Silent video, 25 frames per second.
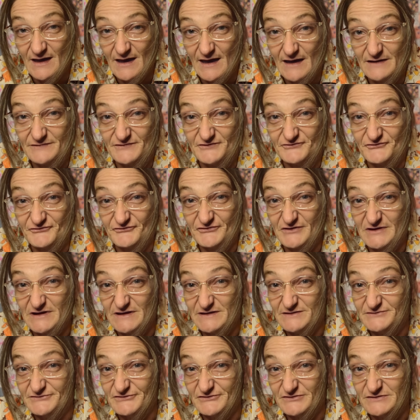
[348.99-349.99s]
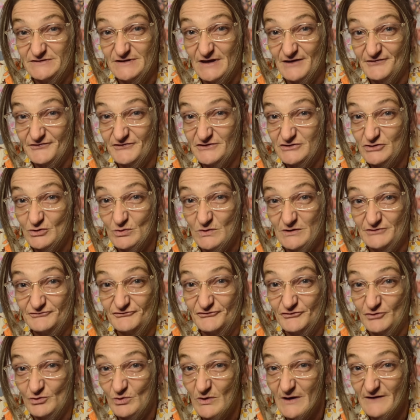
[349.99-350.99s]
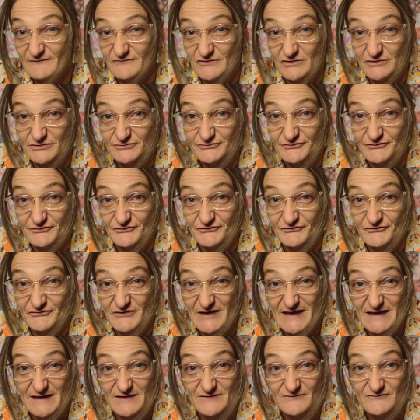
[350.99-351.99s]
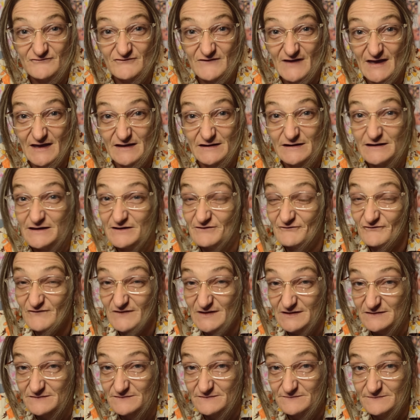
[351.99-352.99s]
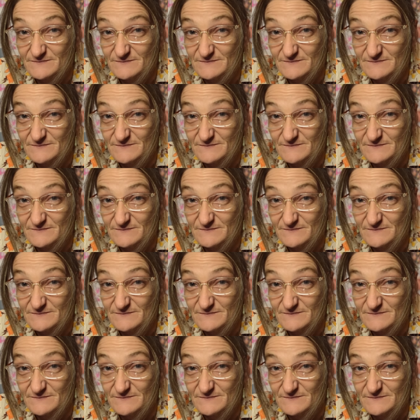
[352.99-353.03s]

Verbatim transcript: and the city did nothing whatsoever to save any of it.